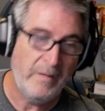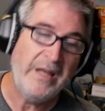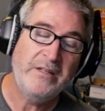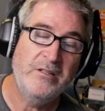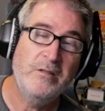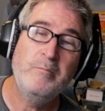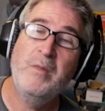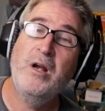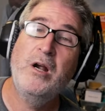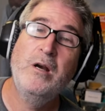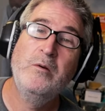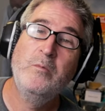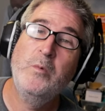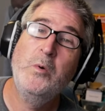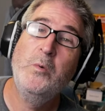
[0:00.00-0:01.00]

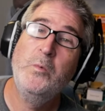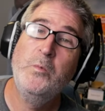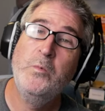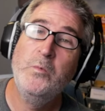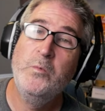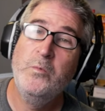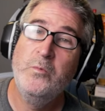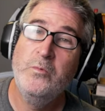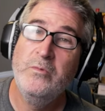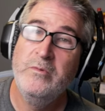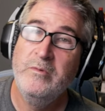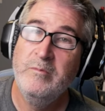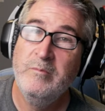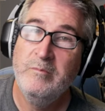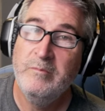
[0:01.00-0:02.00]
tomorrow
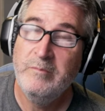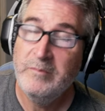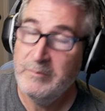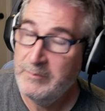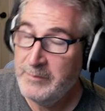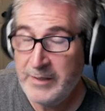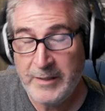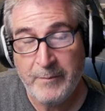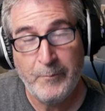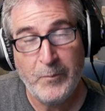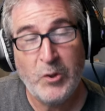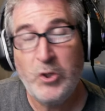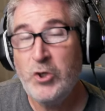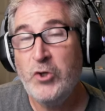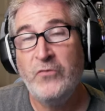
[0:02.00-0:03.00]
be a
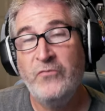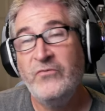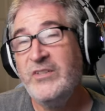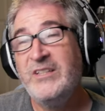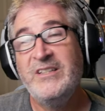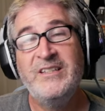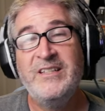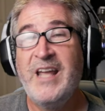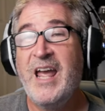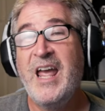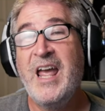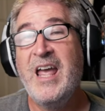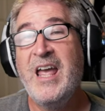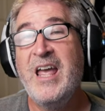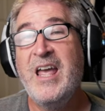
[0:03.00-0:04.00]
perfect
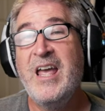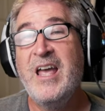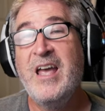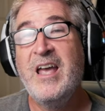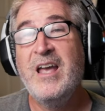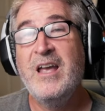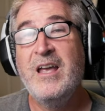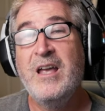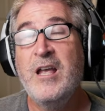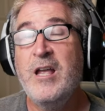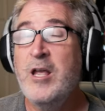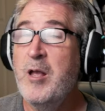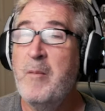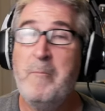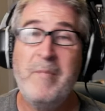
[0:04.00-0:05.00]

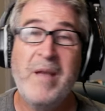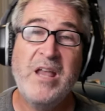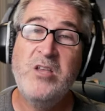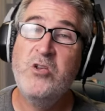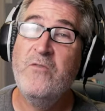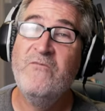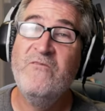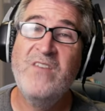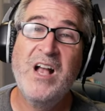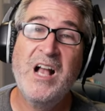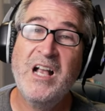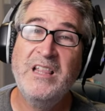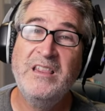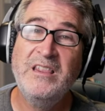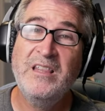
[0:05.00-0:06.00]
day. May you
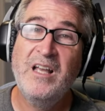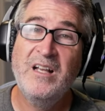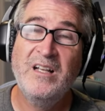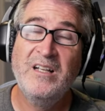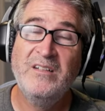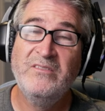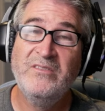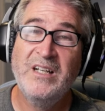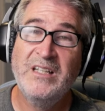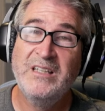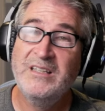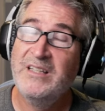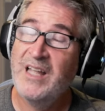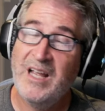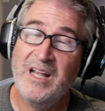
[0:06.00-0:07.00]
find love
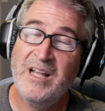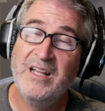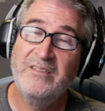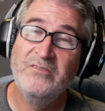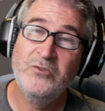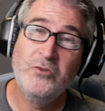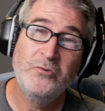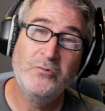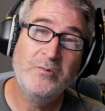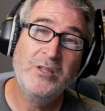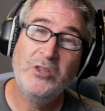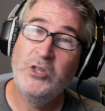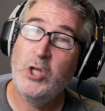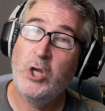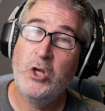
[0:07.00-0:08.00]
and laughter
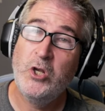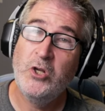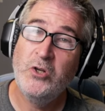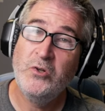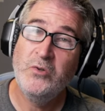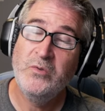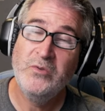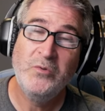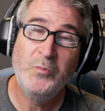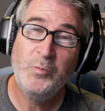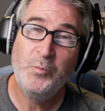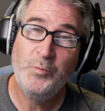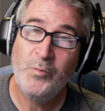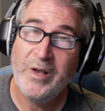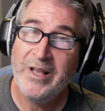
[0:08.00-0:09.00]
along
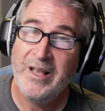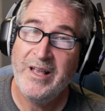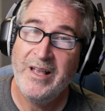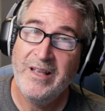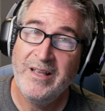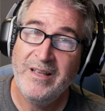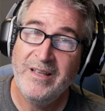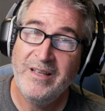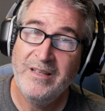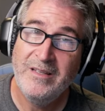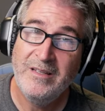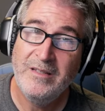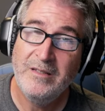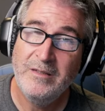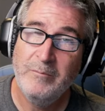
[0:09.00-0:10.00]
the way.
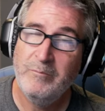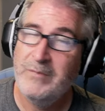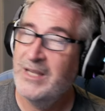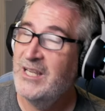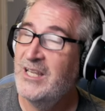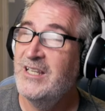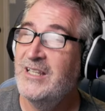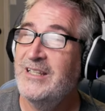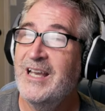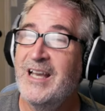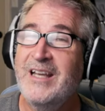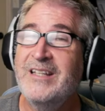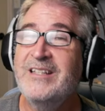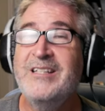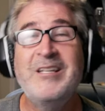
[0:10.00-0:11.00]
May
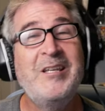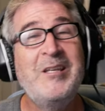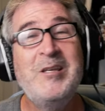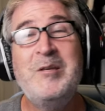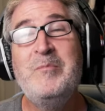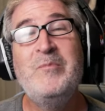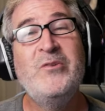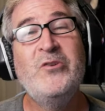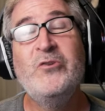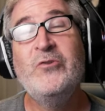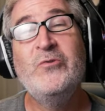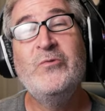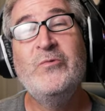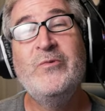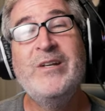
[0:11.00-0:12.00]
God keep
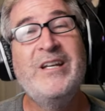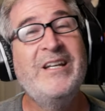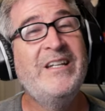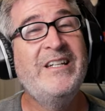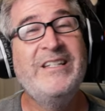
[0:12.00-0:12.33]
you in